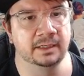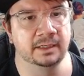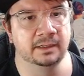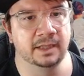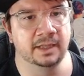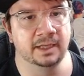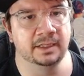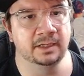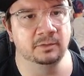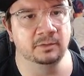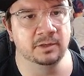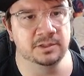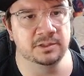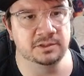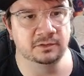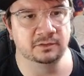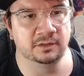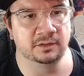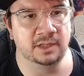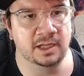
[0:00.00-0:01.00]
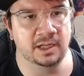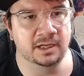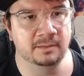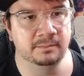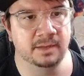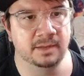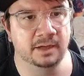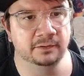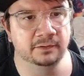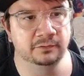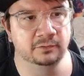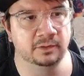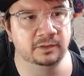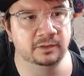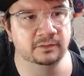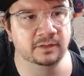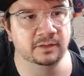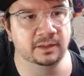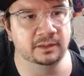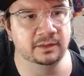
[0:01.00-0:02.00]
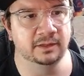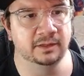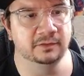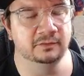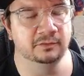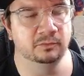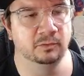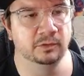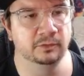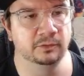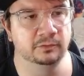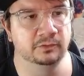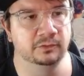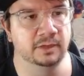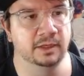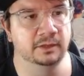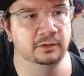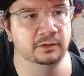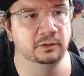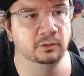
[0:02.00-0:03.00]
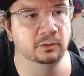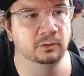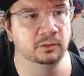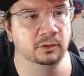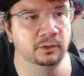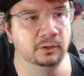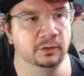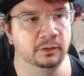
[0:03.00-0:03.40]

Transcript: I get questions a lot about screens like this where there's not a door,